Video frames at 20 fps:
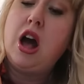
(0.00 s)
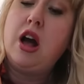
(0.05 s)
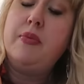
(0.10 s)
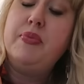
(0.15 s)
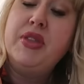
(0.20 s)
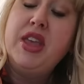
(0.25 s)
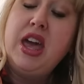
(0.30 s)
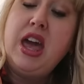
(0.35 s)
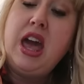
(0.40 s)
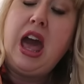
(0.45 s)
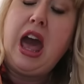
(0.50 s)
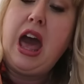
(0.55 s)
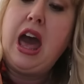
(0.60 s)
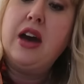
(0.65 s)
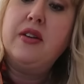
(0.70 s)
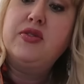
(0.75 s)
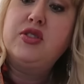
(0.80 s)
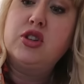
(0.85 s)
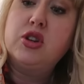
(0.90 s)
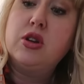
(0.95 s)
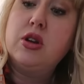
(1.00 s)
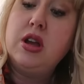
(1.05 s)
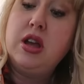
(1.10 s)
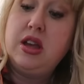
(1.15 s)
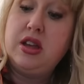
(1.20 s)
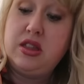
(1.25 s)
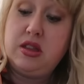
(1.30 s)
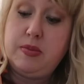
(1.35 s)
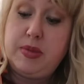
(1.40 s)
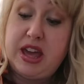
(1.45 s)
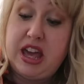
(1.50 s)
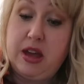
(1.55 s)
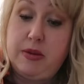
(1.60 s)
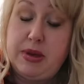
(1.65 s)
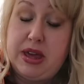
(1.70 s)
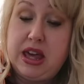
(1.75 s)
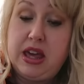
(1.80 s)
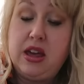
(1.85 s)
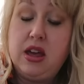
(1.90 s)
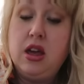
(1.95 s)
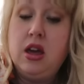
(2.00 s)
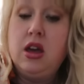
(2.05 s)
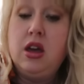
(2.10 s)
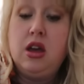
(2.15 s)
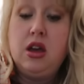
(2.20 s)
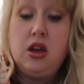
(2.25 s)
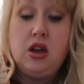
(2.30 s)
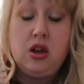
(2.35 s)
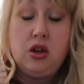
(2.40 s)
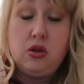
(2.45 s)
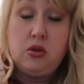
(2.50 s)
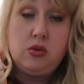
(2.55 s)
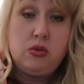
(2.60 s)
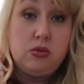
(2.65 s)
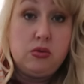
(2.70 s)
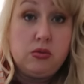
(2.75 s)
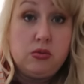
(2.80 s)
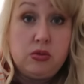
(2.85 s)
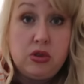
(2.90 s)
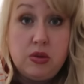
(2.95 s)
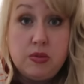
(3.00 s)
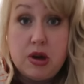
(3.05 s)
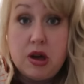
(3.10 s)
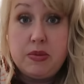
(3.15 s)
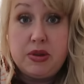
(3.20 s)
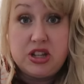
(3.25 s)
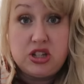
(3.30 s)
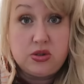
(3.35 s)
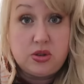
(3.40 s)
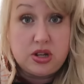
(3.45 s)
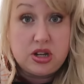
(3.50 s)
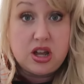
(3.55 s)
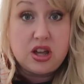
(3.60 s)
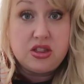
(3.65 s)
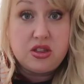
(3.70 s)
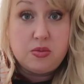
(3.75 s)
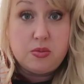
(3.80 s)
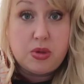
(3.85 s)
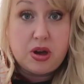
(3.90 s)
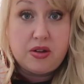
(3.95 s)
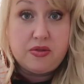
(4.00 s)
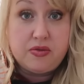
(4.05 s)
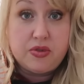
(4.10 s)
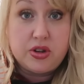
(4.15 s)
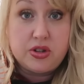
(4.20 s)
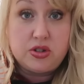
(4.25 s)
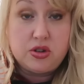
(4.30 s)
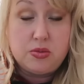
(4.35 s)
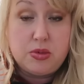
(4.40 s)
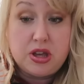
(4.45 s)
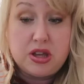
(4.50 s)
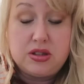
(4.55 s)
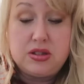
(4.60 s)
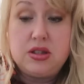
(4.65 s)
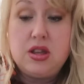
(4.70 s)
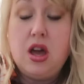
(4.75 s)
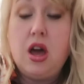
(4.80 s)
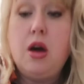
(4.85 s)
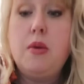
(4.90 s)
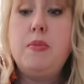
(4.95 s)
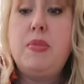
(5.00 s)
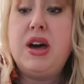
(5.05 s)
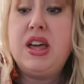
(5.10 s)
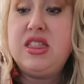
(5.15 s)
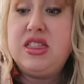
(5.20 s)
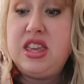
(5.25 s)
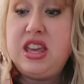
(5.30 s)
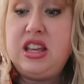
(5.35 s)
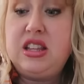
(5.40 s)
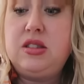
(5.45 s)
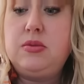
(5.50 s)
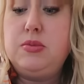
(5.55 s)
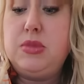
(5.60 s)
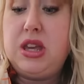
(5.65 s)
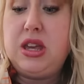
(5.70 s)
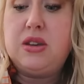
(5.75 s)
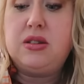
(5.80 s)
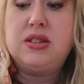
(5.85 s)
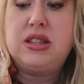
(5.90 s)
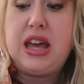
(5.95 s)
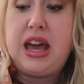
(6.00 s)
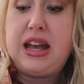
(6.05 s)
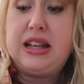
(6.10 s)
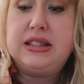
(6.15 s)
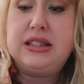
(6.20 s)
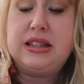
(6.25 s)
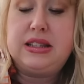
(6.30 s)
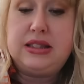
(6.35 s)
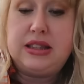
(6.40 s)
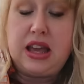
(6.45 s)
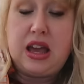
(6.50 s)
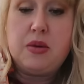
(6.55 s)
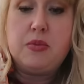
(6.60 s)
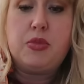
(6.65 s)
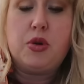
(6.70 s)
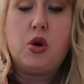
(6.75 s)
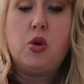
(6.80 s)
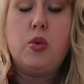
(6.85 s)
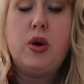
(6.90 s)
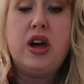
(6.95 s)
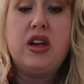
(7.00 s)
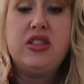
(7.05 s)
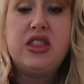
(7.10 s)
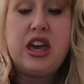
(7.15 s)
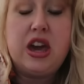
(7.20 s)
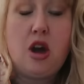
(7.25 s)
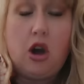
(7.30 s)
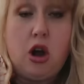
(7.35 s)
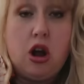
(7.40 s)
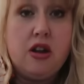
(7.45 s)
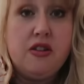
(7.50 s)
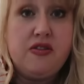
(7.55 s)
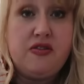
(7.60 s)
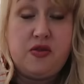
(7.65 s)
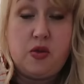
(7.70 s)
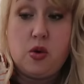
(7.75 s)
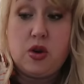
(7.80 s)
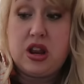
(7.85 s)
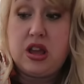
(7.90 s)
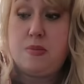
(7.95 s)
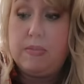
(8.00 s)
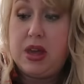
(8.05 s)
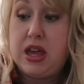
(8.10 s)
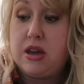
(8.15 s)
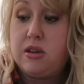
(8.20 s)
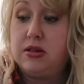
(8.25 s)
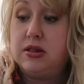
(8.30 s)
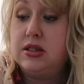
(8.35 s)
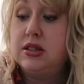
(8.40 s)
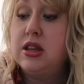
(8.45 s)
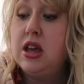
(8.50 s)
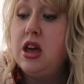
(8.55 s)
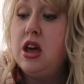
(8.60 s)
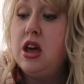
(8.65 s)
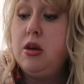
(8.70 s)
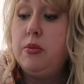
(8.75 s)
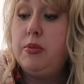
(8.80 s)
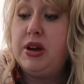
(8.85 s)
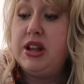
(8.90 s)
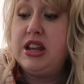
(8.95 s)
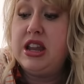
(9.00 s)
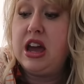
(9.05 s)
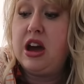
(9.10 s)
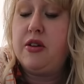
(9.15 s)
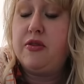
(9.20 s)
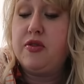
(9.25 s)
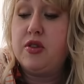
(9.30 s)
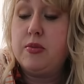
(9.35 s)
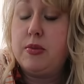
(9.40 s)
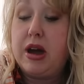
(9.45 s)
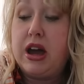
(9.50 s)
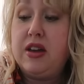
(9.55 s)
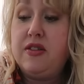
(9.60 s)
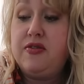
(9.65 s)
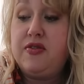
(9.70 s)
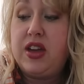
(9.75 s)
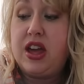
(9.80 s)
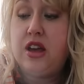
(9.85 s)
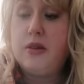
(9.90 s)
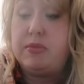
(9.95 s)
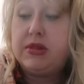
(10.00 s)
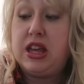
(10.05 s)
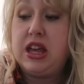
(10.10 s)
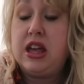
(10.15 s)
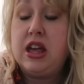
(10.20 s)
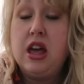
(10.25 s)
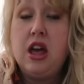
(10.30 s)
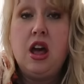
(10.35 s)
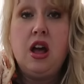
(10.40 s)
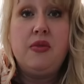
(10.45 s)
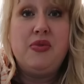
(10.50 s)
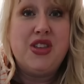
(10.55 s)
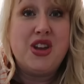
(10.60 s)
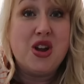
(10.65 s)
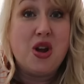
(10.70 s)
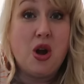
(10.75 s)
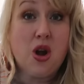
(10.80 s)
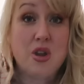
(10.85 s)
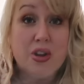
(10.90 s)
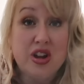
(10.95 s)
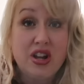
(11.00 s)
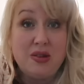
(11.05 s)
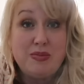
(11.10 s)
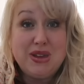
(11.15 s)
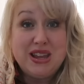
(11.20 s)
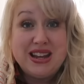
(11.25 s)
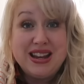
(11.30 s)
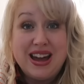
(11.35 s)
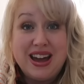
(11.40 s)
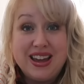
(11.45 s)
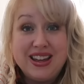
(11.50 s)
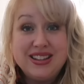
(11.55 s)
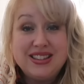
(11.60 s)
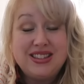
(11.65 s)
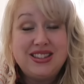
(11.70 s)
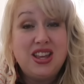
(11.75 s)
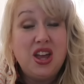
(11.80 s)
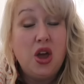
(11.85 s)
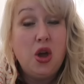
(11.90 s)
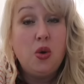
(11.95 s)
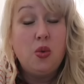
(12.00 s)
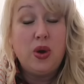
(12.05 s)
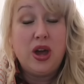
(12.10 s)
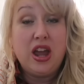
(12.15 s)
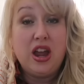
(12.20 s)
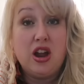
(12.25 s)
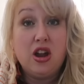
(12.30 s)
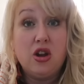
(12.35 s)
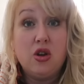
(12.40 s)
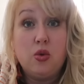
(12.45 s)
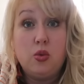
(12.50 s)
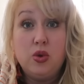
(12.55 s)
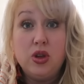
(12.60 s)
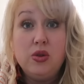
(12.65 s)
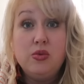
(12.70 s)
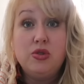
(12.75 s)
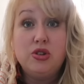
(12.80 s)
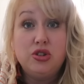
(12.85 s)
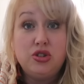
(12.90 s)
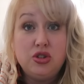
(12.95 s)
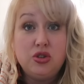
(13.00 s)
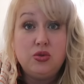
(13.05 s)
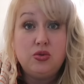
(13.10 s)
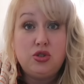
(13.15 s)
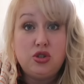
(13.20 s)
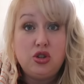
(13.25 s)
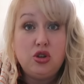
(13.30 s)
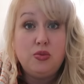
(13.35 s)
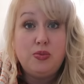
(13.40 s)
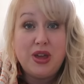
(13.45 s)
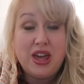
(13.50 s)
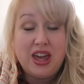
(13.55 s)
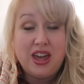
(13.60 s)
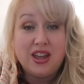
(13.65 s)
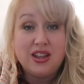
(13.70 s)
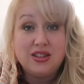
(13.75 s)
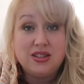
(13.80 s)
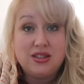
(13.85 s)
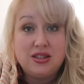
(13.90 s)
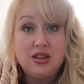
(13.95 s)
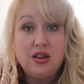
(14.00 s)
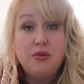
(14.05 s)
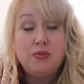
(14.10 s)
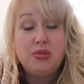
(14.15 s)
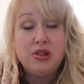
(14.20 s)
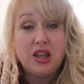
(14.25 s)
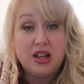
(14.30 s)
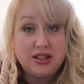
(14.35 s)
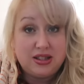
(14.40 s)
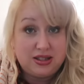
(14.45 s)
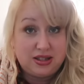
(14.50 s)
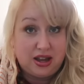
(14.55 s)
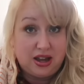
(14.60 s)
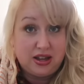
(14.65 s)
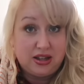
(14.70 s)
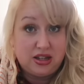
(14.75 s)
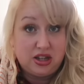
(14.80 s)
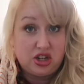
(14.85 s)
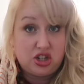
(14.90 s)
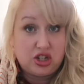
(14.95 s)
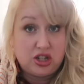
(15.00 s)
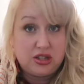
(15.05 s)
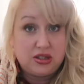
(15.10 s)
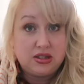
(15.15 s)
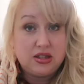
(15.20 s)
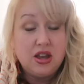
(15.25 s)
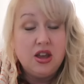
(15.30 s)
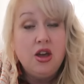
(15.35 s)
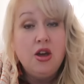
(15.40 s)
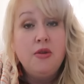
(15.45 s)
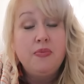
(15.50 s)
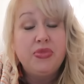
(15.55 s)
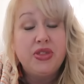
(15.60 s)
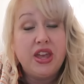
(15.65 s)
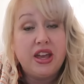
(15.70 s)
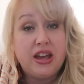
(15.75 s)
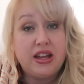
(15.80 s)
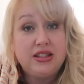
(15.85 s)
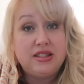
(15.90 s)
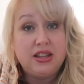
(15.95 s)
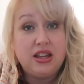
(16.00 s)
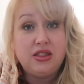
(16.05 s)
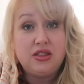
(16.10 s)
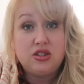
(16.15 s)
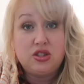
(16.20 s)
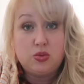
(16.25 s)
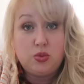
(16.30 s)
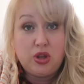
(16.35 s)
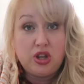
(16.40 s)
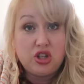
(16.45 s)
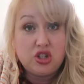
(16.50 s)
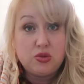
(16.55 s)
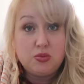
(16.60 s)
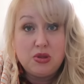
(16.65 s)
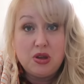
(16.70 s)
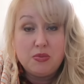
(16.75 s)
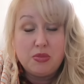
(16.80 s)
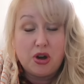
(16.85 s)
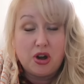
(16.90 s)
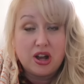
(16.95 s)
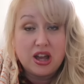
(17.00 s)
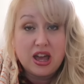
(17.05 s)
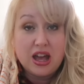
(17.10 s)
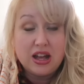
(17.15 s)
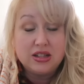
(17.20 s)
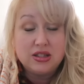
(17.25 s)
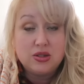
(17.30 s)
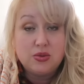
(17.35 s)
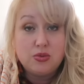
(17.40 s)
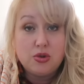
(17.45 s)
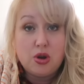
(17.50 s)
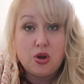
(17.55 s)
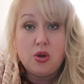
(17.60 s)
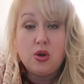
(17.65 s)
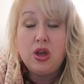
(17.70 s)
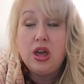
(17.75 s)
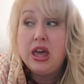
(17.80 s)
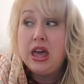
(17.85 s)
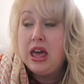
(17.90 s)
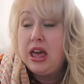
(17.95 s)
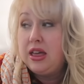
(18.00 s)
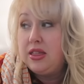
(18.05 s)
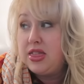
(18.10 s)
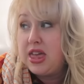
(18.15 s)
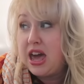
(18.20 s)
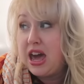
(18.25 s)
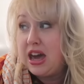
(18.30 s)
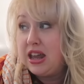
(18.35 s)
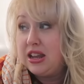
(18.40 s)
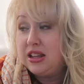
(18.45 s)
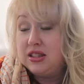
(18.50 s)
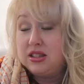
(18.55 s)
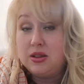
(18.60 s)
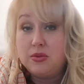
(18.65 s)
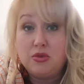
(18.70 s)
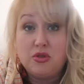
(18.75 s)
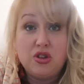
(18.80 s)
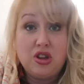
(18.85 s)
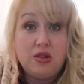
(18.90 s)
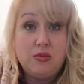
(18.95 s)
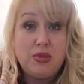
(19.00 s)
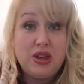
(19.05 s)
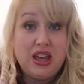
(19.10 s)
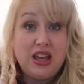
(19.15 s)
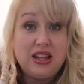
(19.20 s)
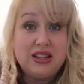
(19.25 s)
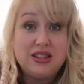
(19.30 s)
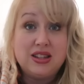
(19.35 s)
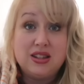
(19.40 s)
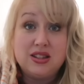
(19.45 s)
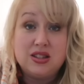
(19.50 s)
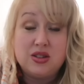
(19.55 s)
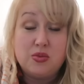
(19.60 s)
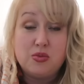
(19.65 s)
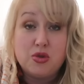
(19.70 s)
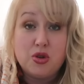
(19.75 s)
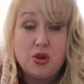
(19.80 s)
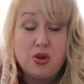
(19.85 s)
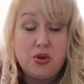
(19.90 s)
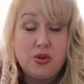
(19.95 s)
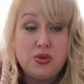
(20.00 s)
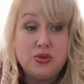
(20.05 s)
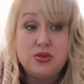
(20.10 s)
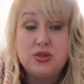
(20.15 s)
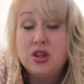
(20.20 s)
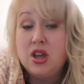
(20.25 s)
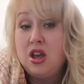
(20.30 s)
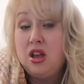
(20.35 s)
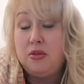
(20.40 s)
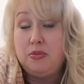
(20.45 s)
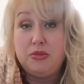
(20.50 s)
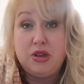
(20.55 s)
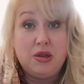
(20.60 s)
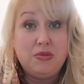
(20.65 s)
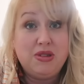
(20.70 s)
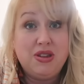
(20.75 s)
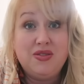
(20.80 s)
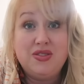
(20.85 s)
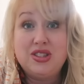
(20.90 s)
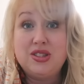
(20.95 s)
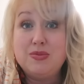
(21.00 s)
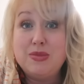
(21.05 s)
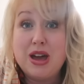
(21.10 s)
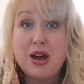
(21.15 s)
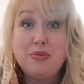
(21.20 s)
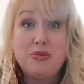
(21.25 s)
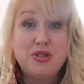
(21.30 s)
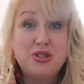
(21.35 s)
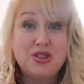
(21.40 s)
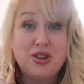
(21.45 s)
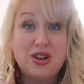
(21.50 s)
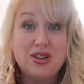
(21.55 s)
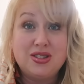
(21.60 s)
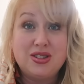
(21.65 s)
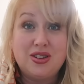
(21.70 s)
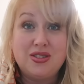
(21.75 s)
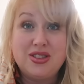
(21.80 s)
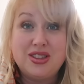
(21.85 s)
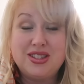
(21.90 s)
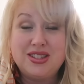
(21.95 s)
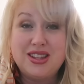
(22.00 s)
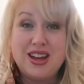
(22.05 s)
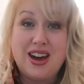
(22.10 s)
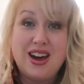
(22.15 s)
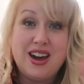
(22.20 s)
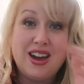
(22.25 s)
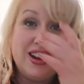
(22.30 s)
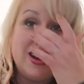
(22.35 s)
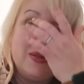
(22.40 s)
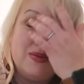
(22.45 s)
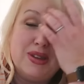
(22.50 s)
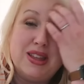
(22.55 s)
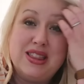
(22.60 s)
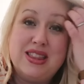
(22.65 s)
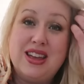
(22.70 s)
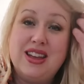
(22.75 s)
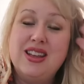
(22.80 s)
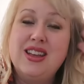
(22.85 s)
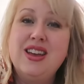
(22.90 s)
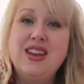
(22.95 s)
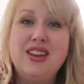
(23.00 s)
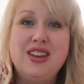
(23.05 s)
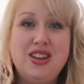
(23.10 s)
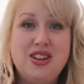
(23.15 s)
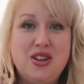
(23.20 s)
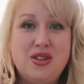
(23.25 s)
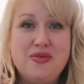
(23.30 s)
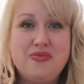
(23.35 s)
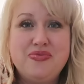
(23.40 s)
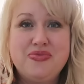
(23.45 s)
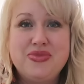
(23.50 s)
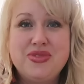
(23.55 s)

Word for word: um, after the baby we might be doing nothing but freezer meals but these meals as example well they are 40 meals but now for my family there are going to be nights where we will do two pans plus side dishes like I said, the Swedish meatball casserole, that and some green beans and some rolls, maybe even some applesauce on the side. I mean, the, you know,